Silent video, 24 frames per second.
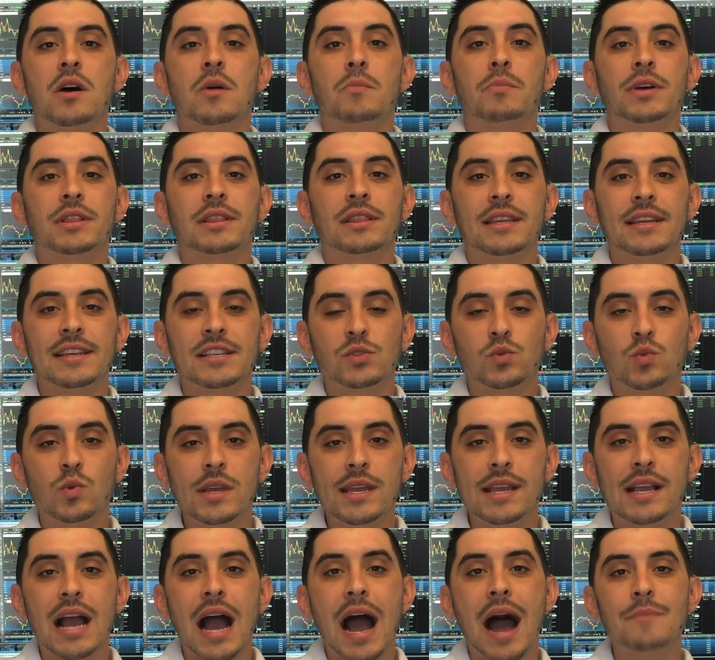but this
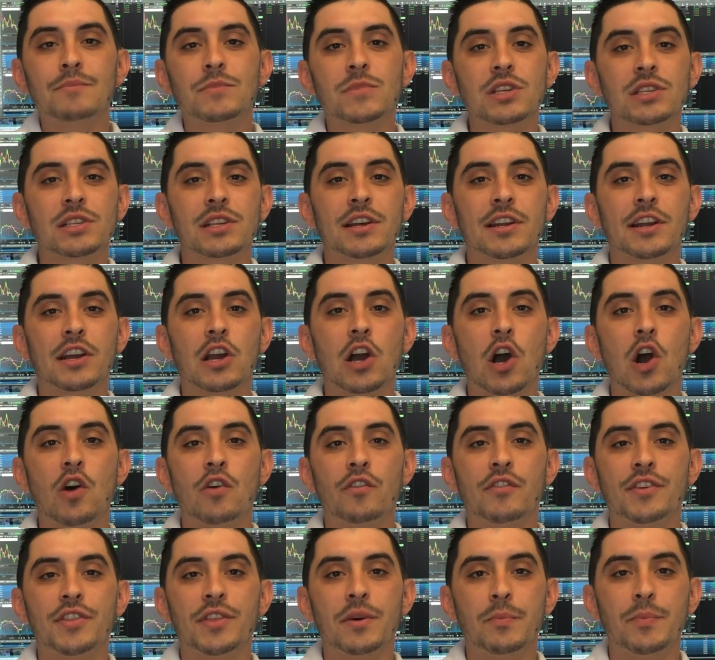week I'm just gonna go
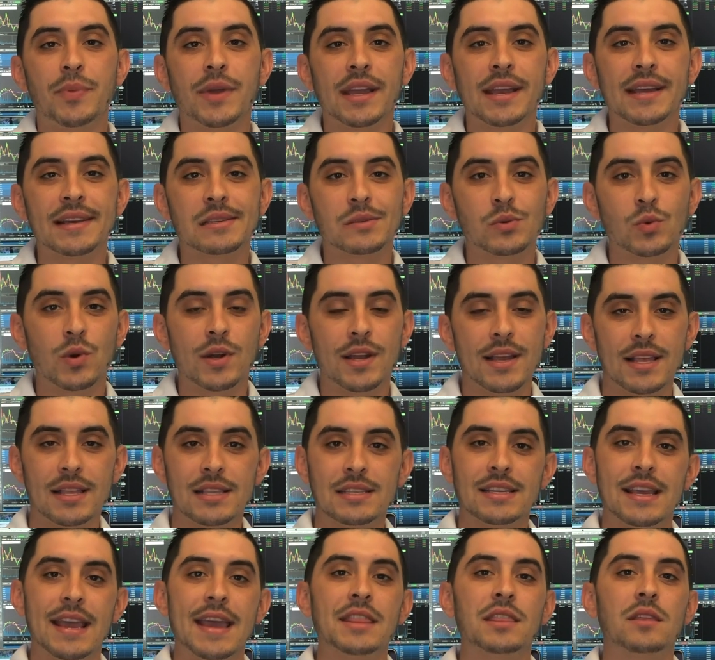over the biggest
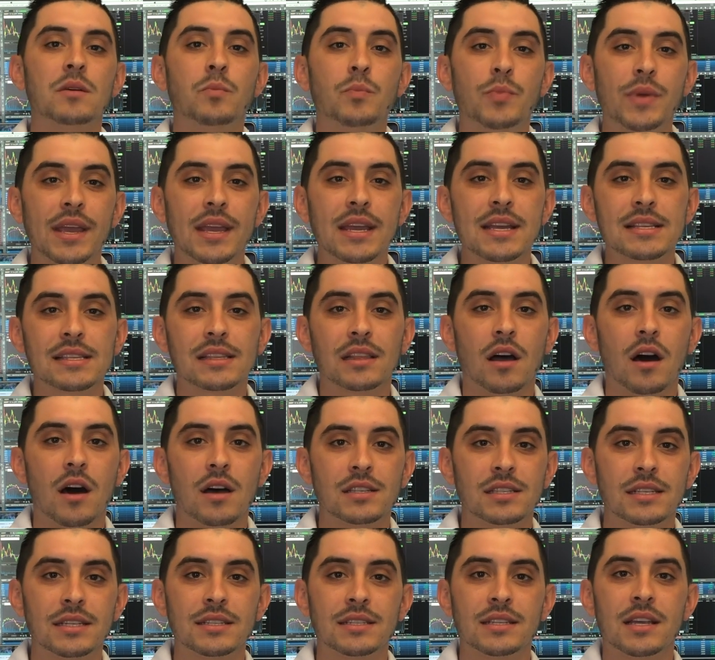wins and the biggest
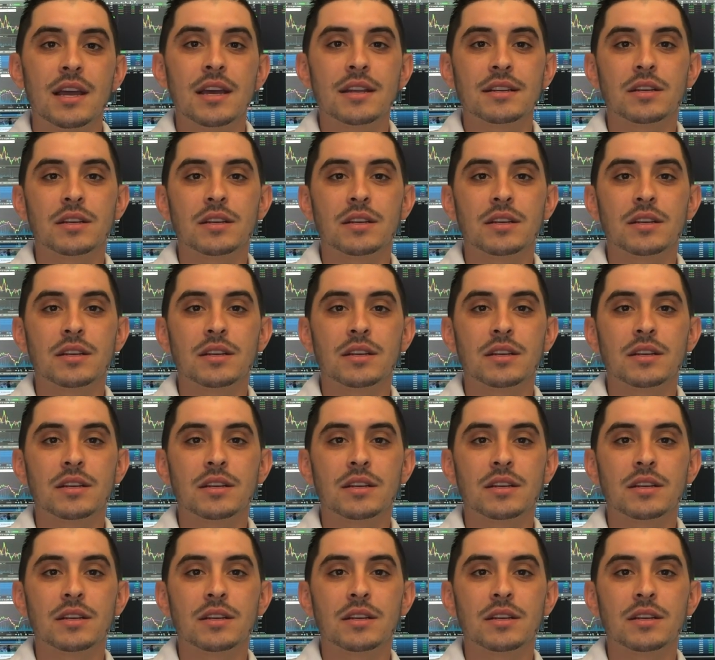losses